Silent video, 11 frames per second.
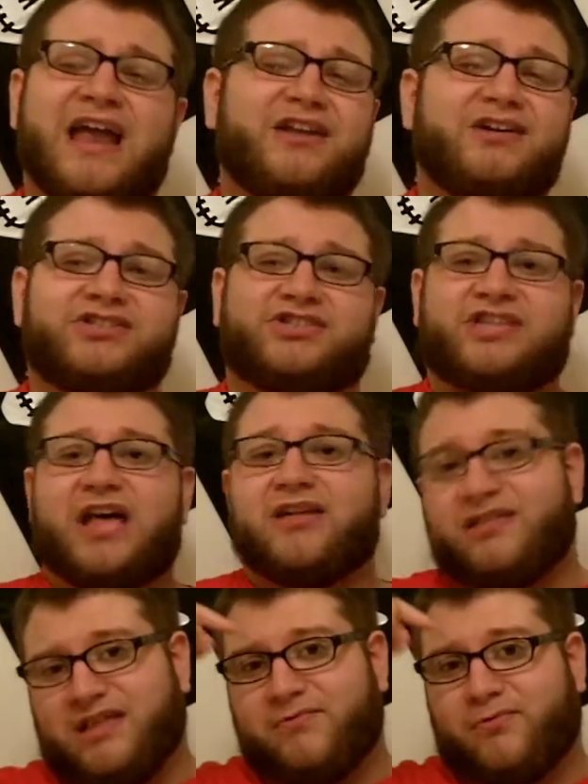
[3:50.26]
and you could just tell
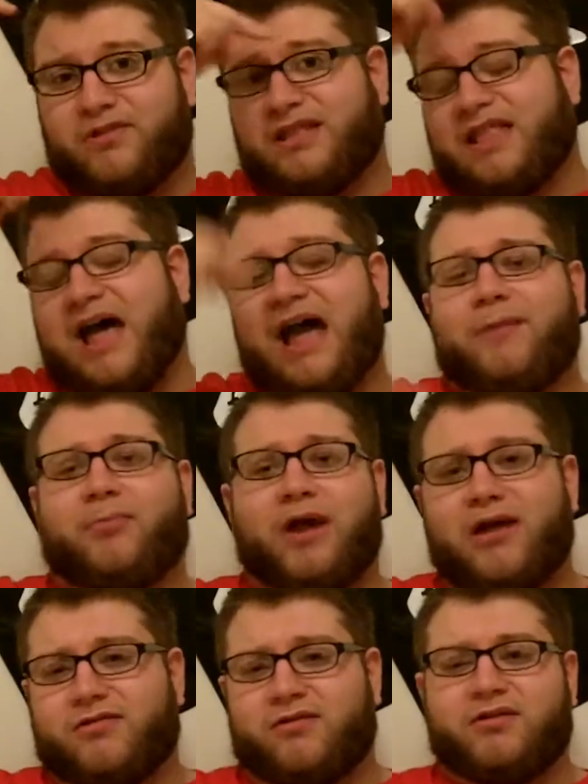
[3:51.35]
he's evil. He's got the
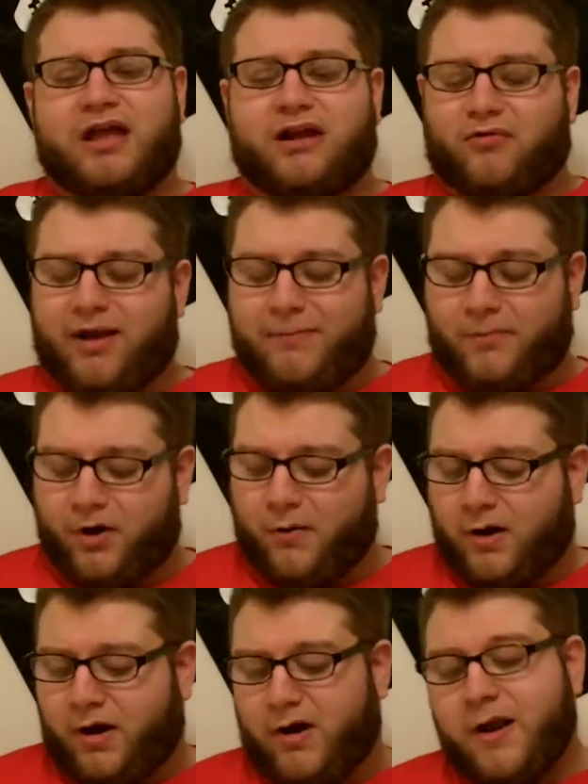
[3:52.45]
eyebrows and all that crap
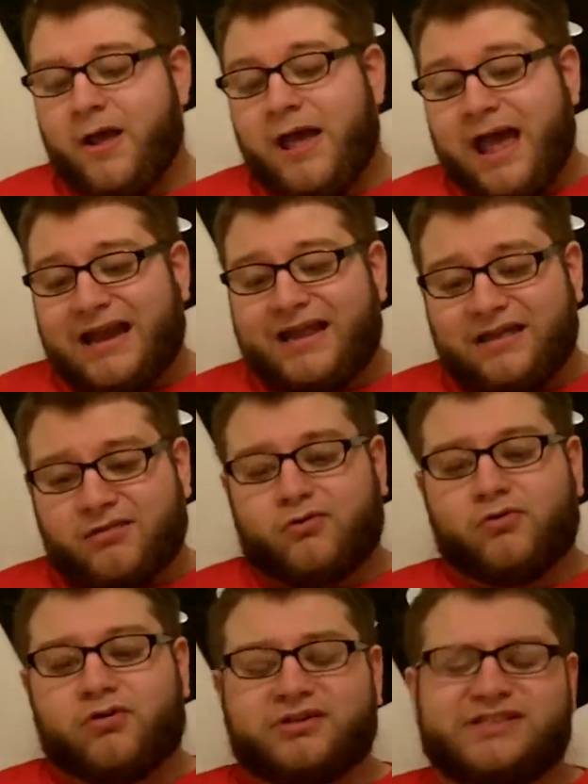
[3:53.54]
going on, and he's
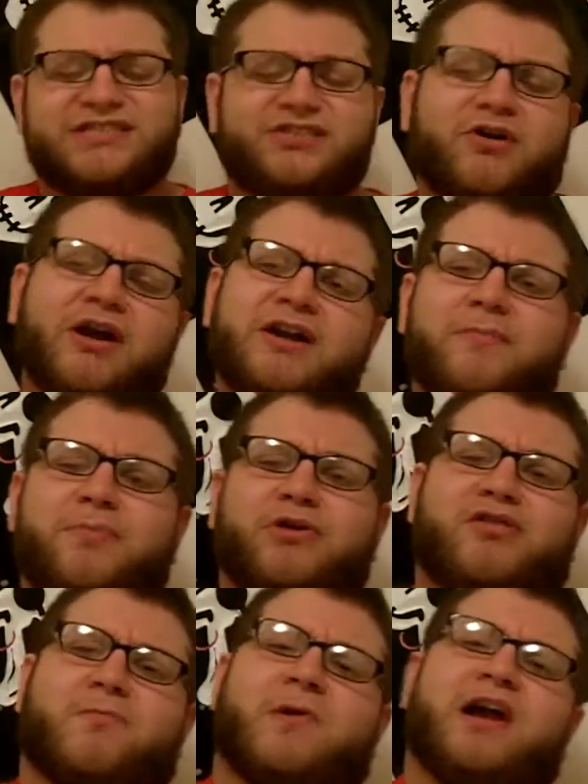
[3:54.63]
cool because he's trying to
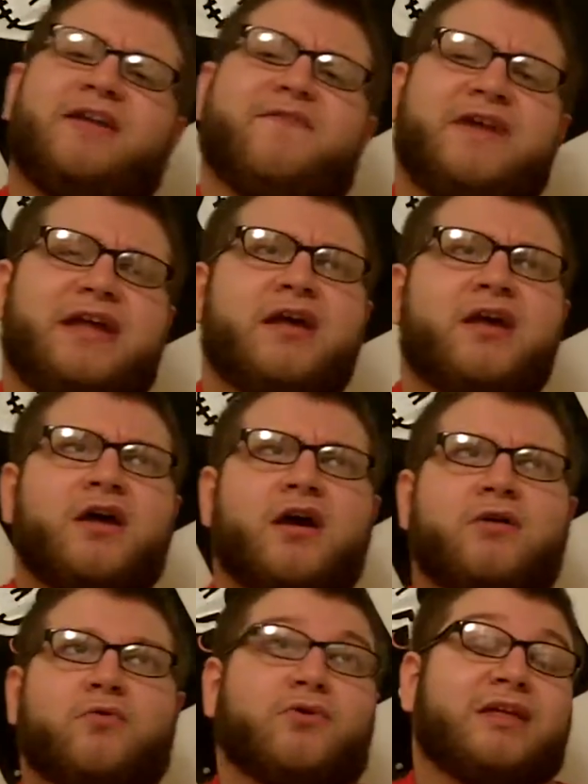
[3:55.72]
build some kind of
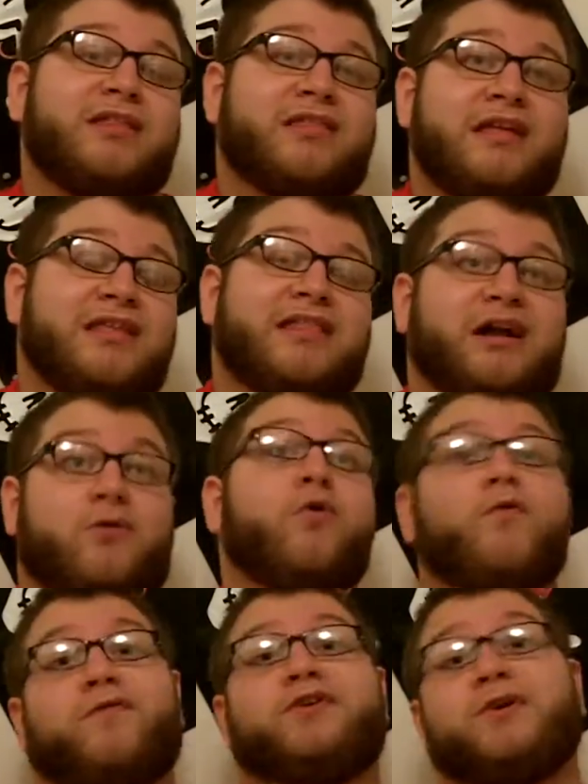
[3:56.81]
he's not
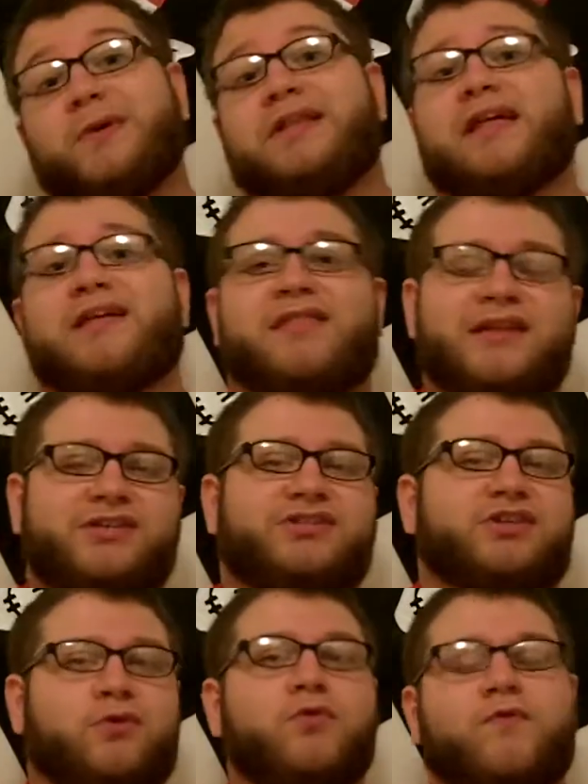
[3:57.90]
cool for doing this. He's
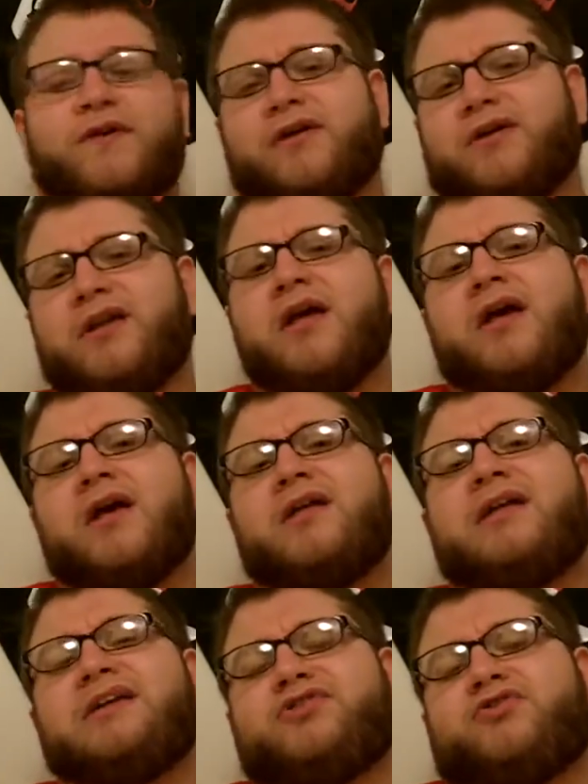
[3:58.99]
just a cool villain. He's